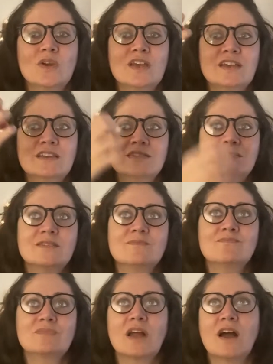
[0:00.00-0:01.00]
is.
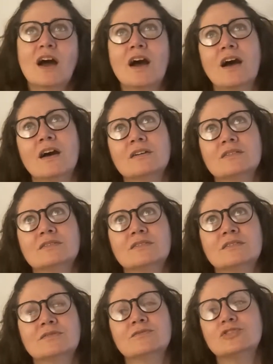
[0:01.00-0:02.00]
Uh,
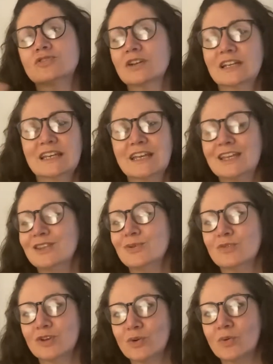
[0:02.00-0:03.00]
struggling in the
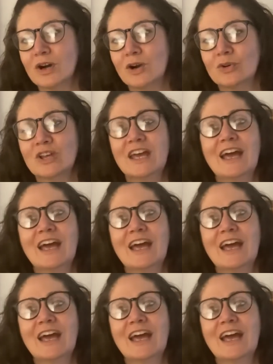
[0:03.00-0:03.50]
real world